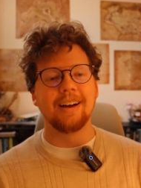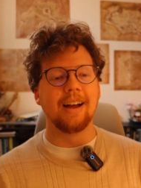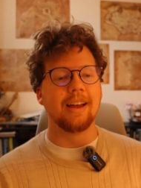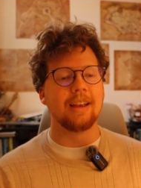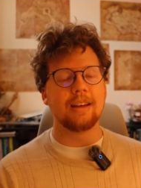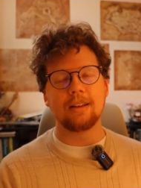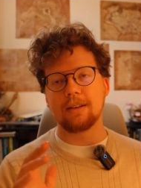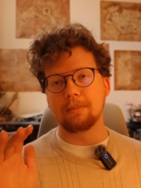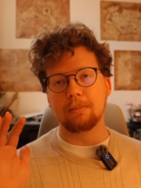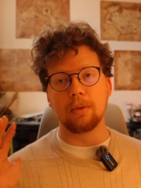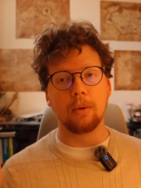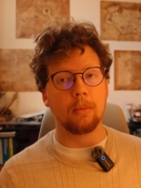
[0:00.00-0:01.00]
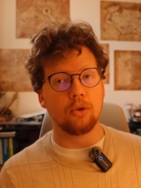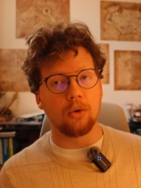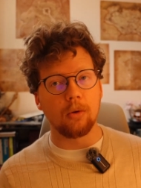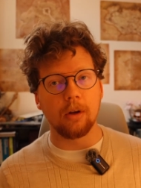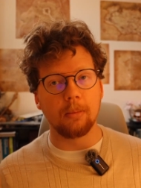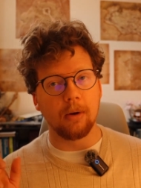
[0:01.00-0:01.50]
It is the
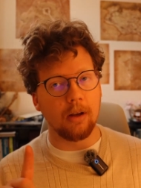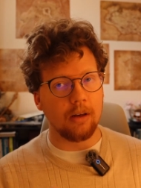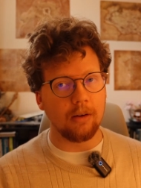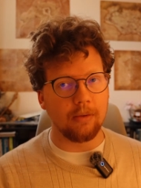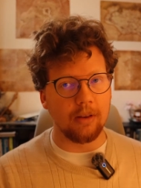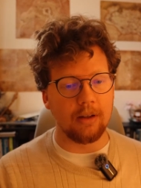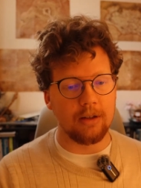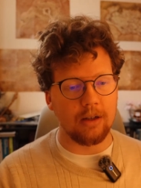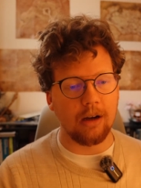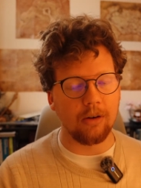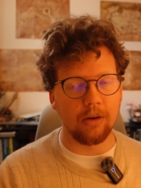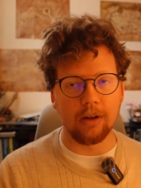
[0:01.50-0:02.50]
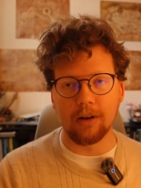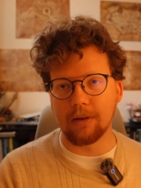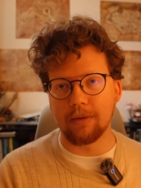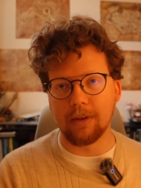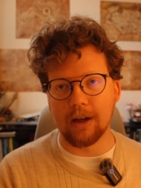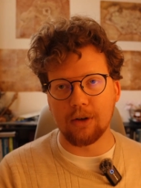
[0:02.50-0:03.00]
majority, but not even the entirety
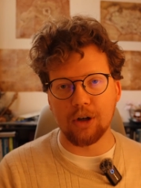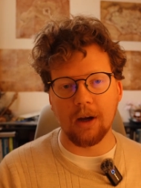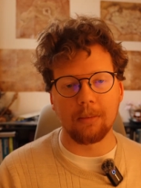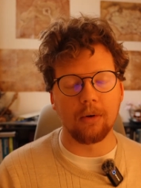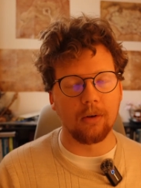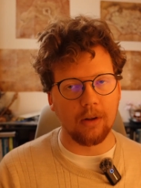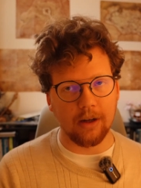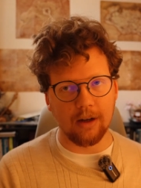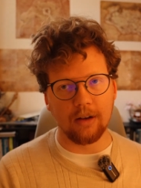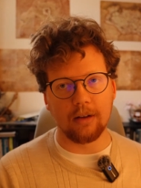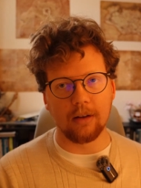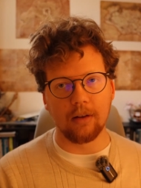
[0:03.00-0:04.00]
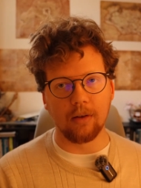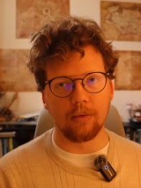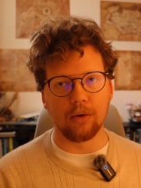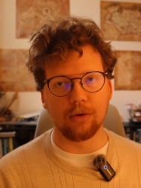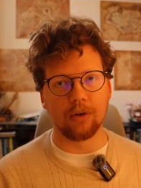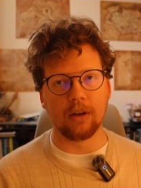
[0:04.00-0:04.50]
of that chapter. Like I said, the
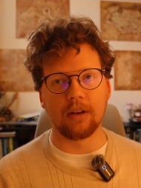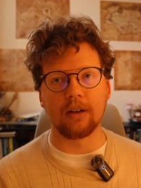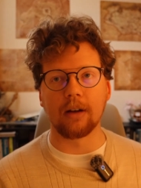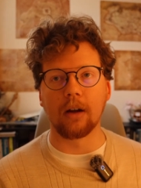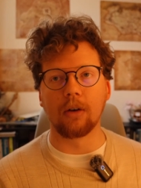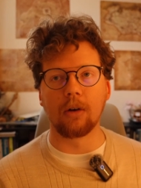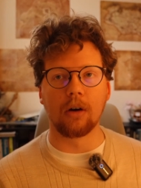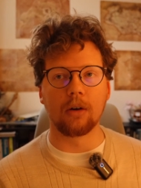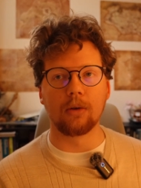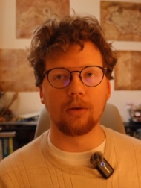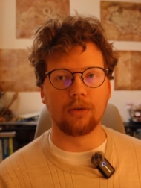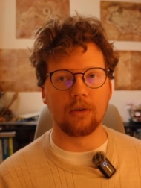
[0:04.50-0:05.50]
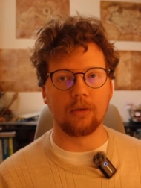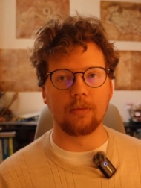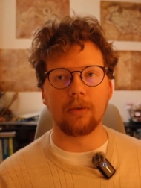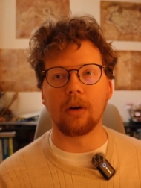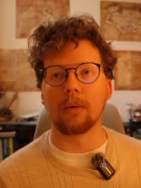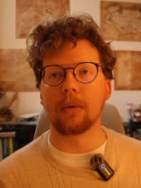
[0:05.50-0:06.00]
version in 2 Chronicles is
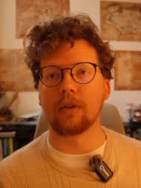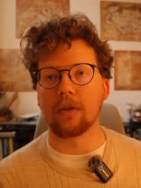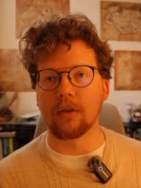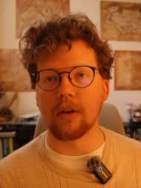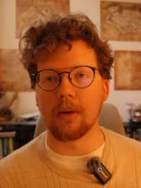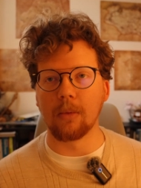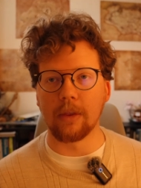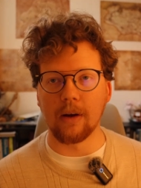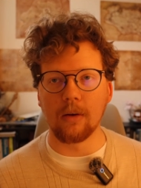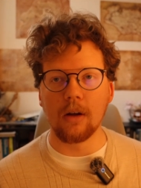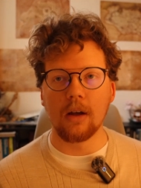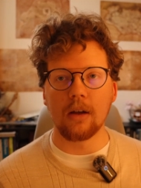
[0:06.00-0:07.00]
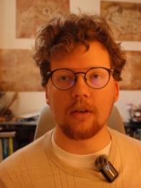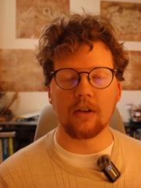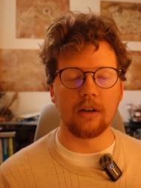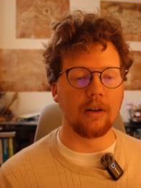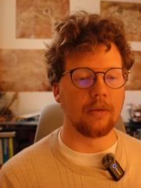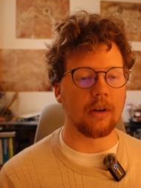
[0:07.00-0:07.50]
very much the same without
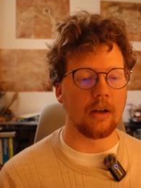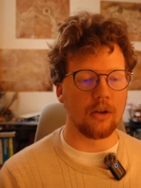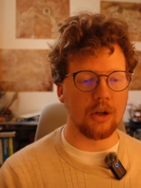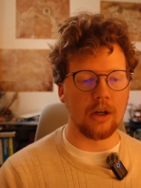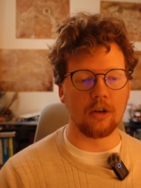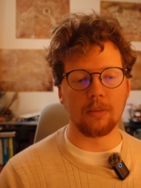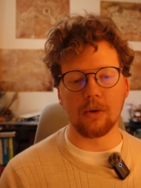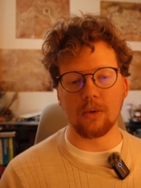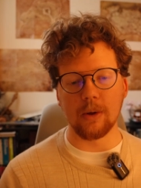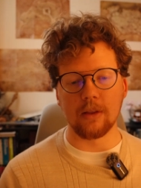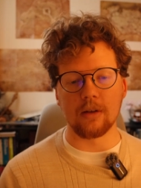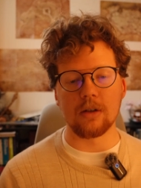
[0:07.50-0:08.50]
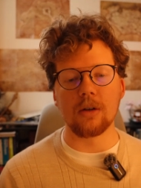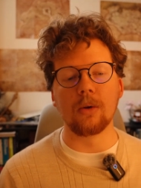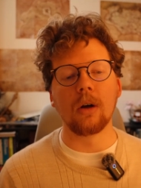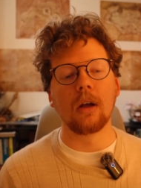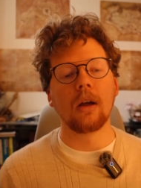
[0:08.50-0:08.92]
significant change between the two.